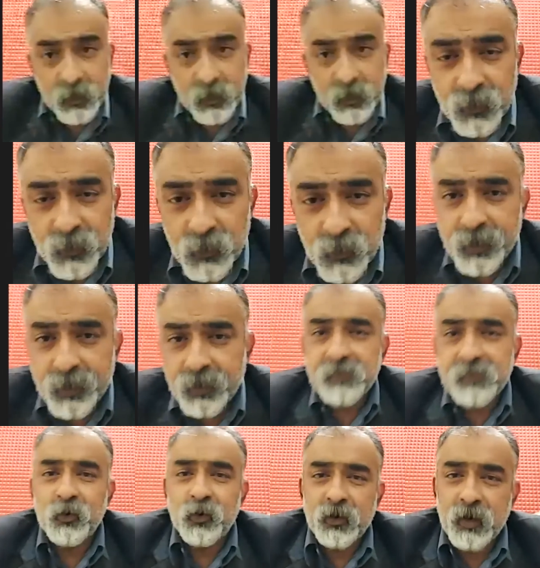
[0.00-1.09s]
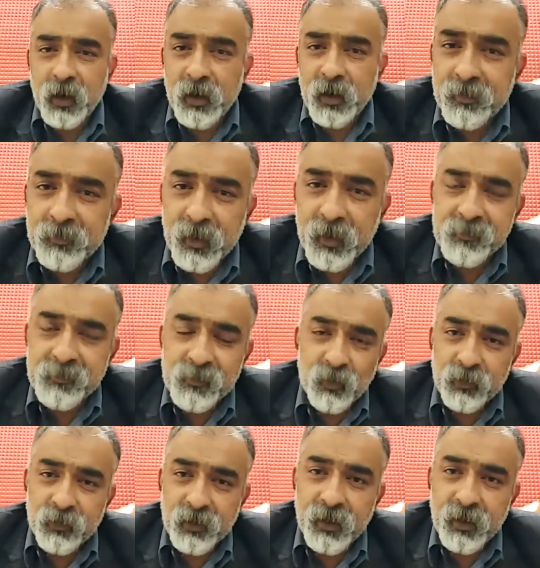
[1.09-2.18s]
I couldn't agree more. I am
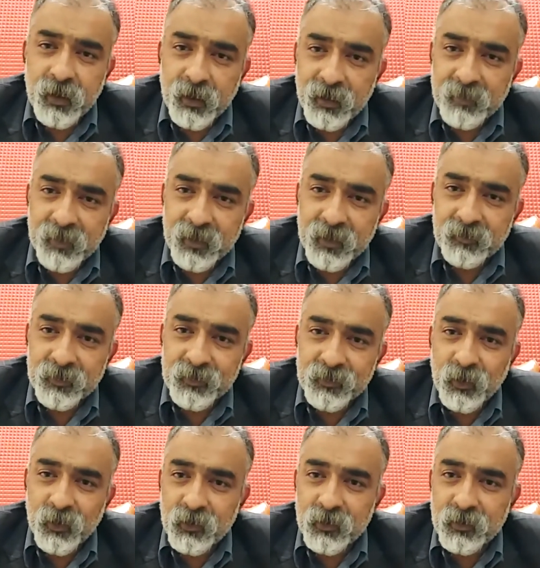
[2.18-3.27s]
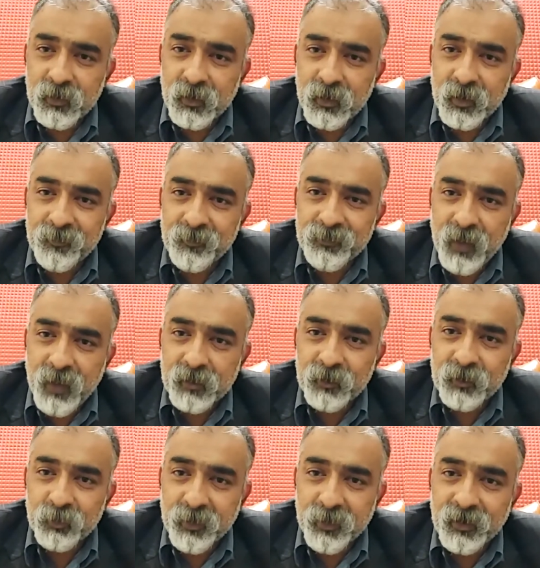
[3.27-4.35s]
absolutely in agreement with your um,
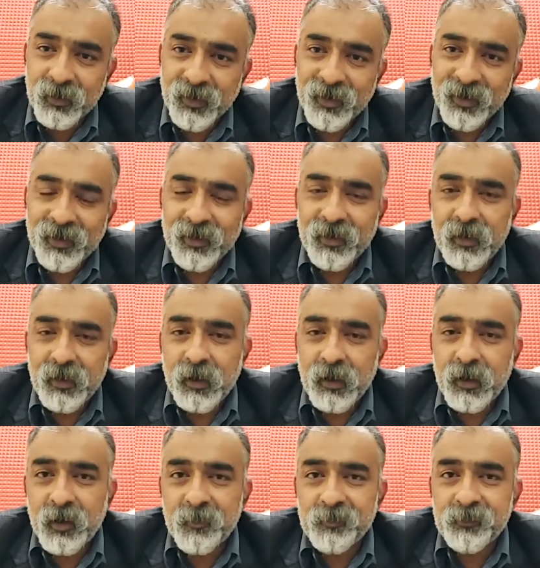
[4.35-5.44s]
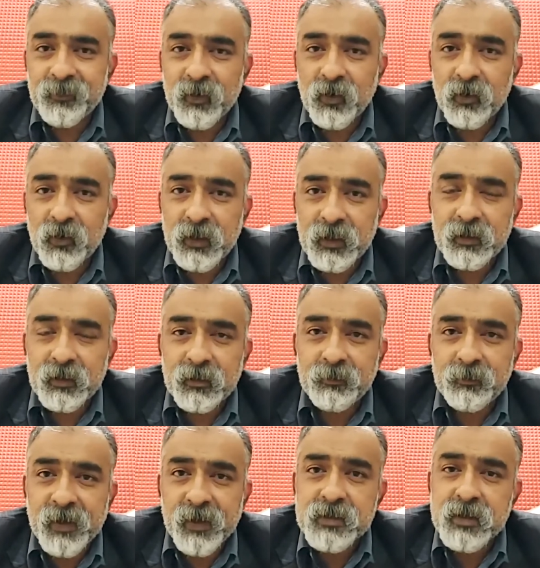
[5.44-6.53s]
argument. Um, you know, that
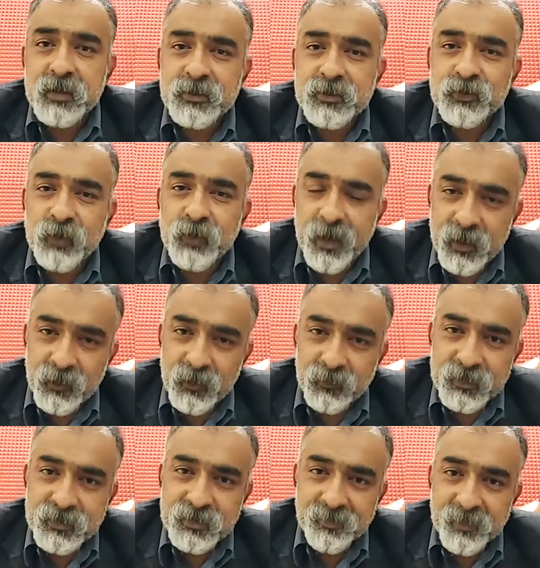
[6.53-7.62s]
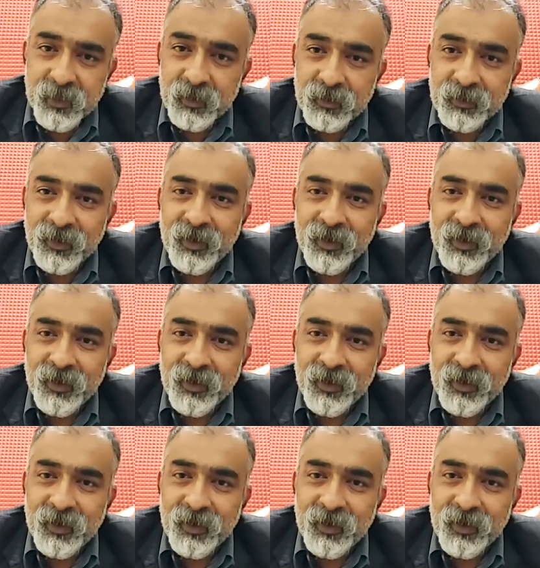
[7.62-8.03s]
brings us to the end of this seminar.